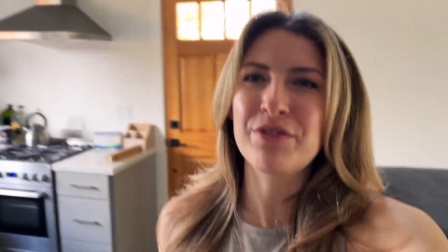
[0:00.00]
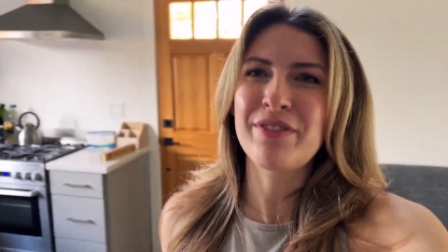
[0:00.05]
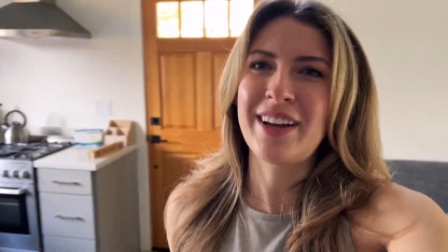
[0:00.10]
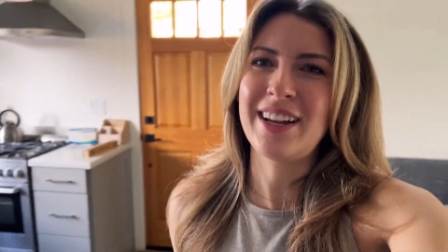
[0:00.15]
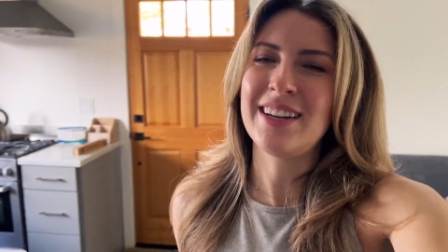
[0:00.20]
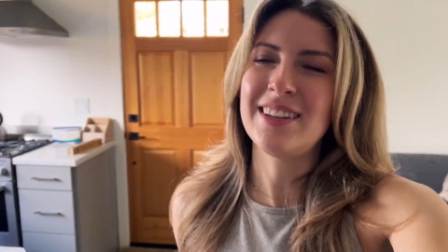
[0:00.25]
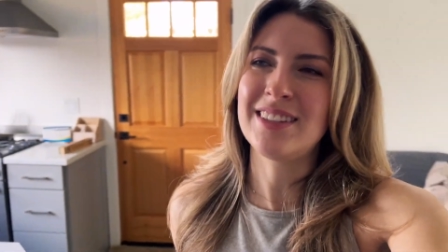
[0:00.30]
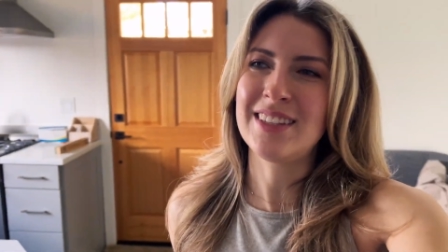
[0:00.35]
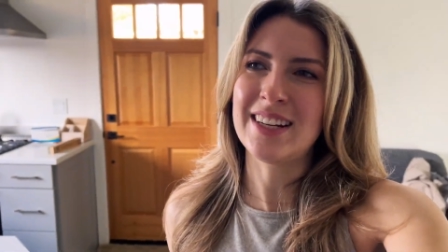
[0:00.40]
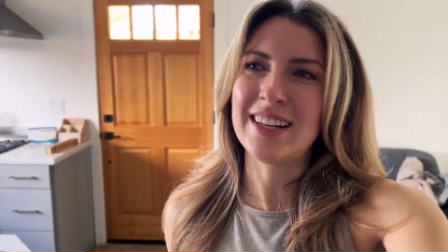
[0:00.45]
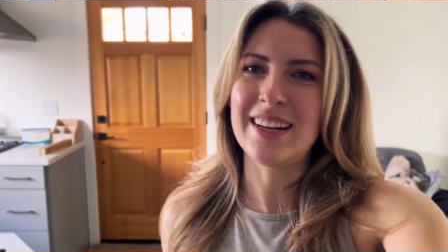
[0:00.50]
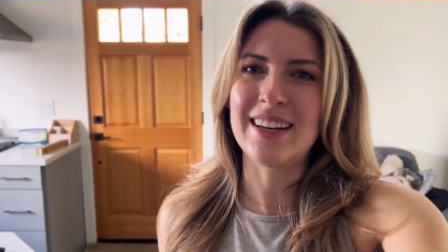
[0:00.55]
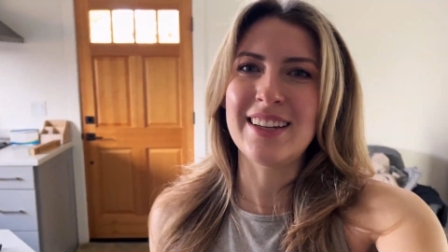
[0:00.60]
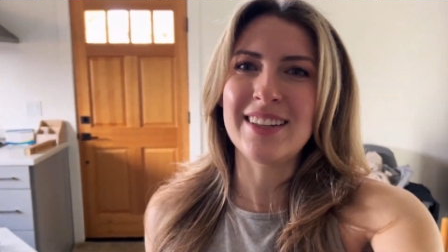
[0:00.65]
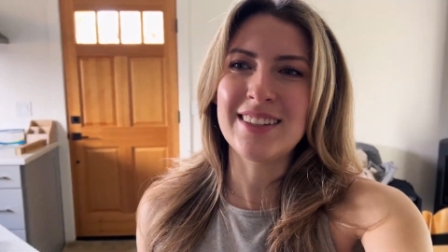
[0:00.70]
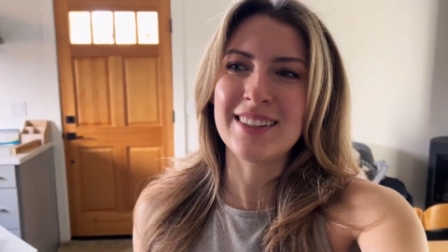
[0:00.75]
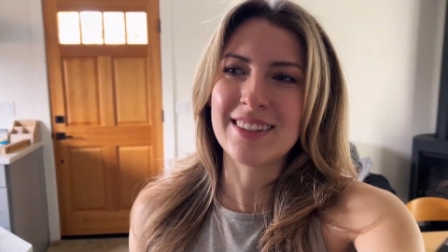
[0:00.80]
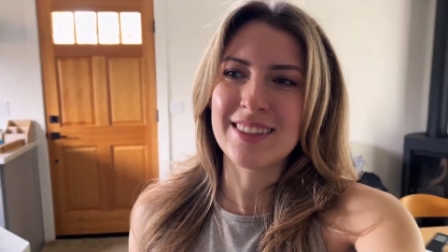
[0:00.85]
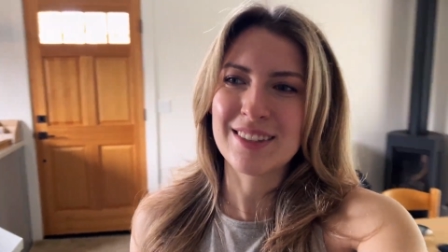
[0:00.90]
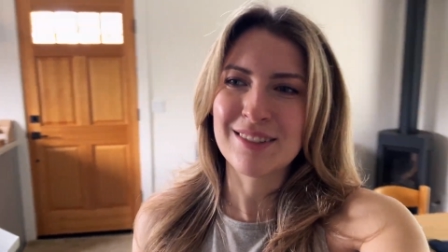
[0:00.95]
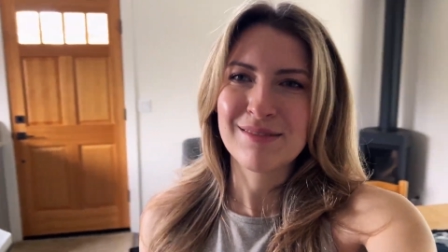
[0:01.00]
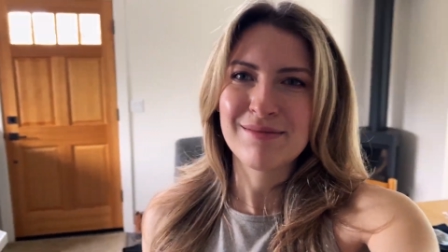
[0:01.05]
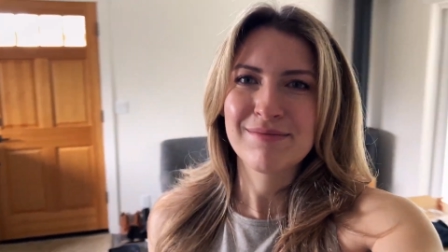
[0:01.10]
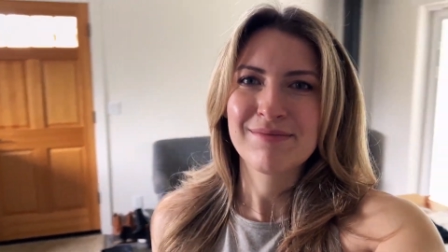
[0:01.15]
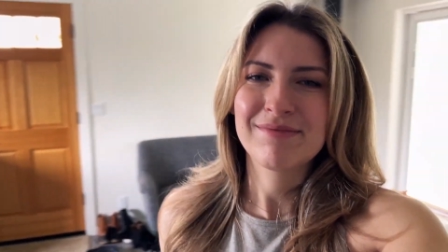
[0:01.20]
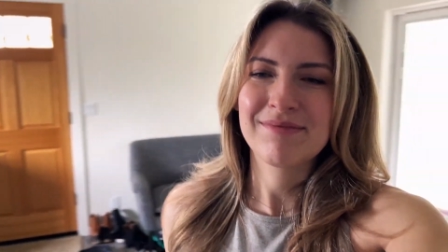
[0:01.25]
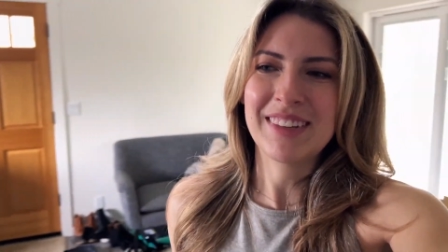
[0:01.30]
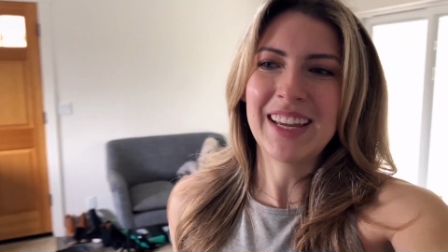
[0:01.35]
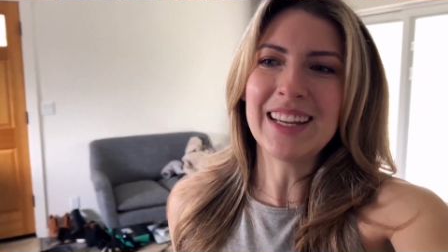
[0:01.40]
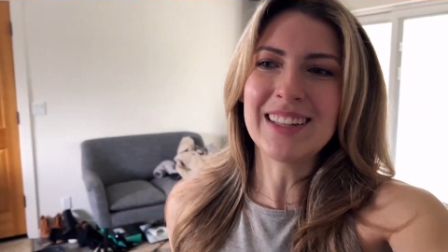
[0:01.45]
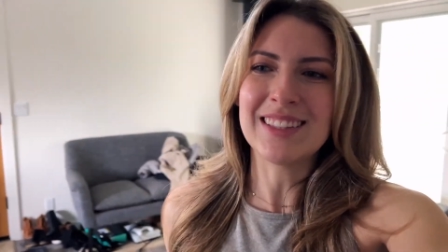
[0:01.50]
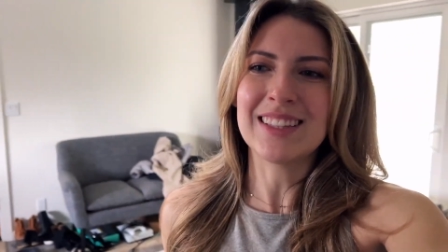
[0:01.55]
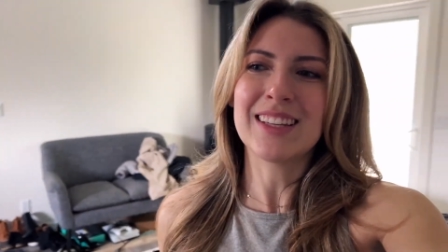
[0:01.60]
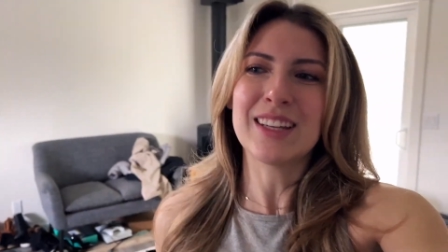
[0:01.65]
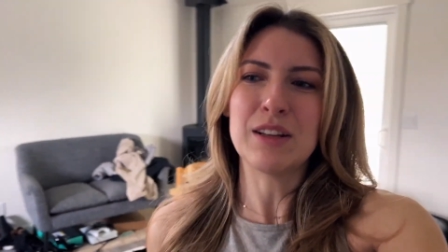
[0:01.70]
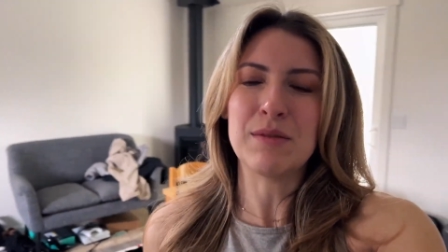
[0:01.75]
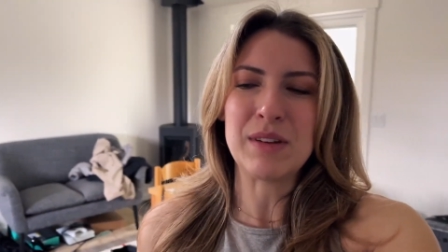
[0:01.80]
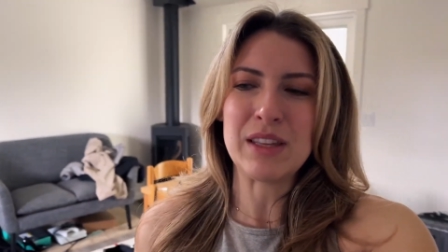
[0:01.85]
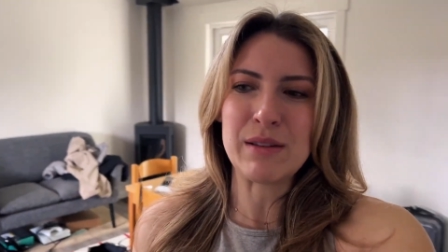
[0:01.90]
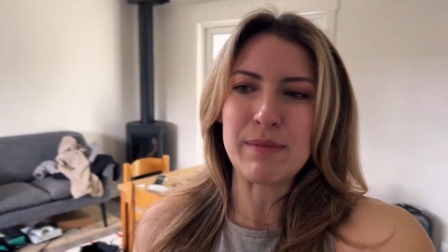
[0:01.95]
fun as it is, it's
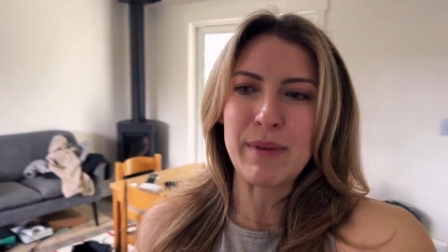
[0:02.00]
gonna be the